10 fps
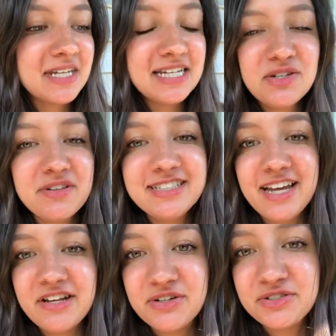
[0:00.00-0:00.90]
He's only
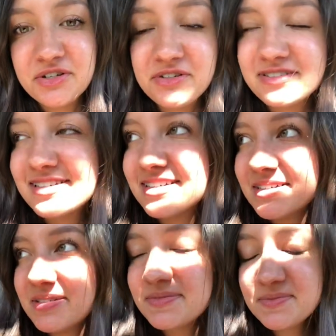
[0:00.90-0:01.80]
10 years old.
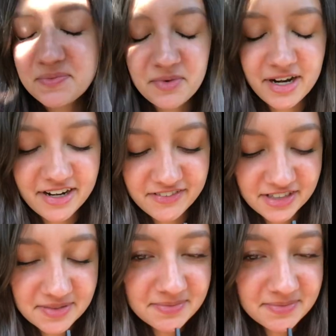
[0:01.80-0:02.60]
Whatever.